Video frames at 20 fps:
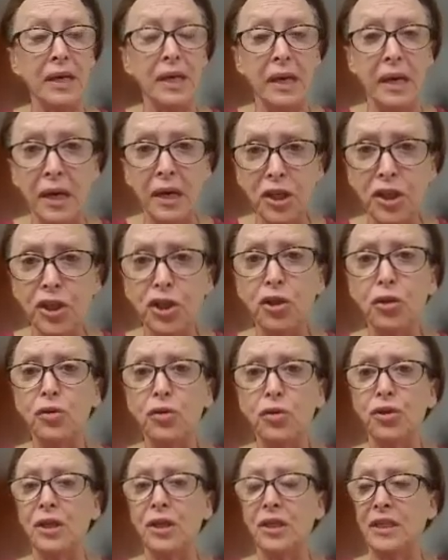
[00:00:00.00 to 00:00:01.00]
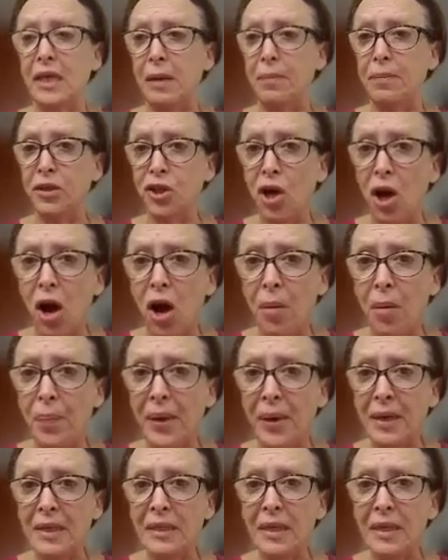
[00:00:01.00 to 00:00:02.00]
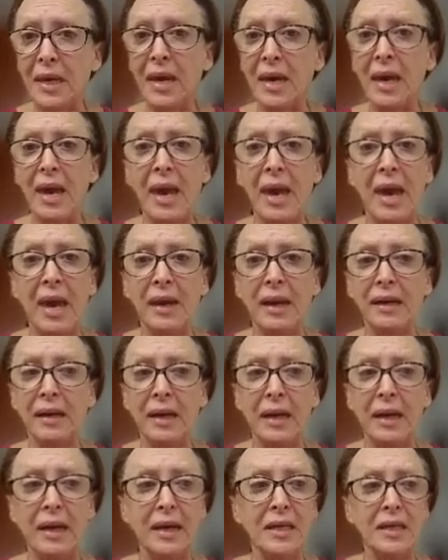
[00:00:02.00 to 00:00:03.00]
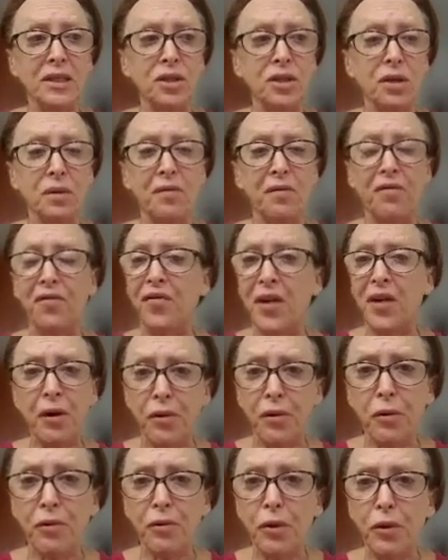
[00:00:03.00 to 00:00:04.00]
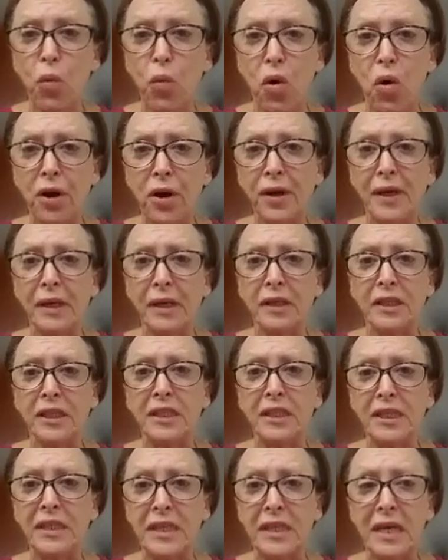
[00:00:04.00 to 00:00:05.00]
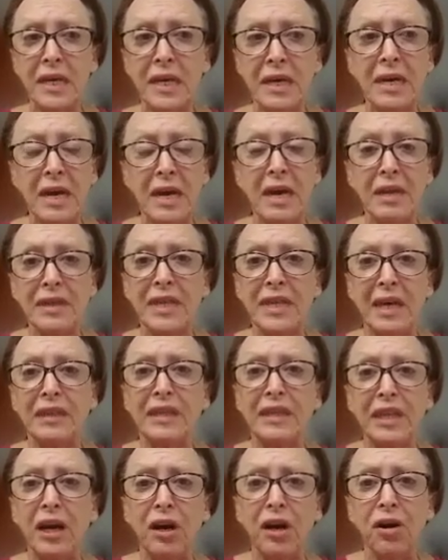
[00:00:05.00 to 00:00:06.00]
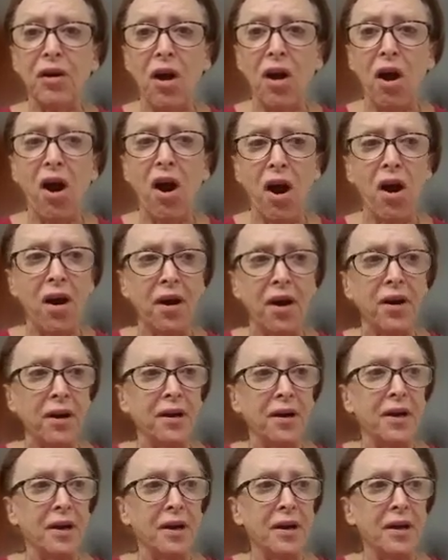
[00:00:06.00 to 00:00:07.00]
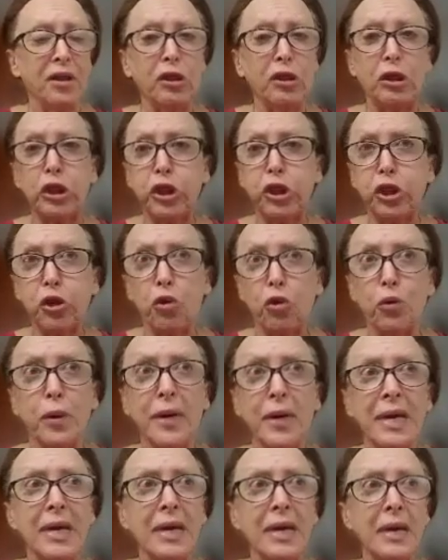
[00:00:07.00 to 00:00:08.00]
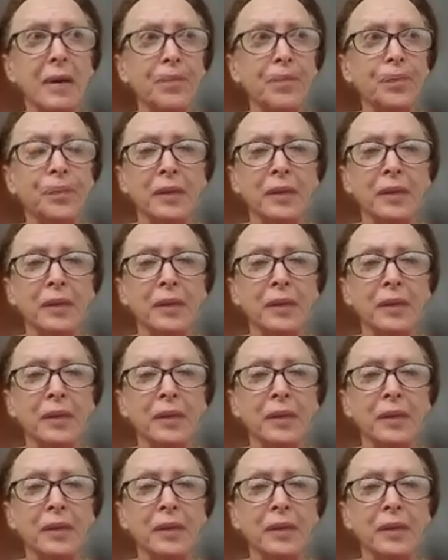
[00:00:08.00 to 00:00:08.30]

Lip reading: issues, the same topics, and it is very rewarding to see that there are three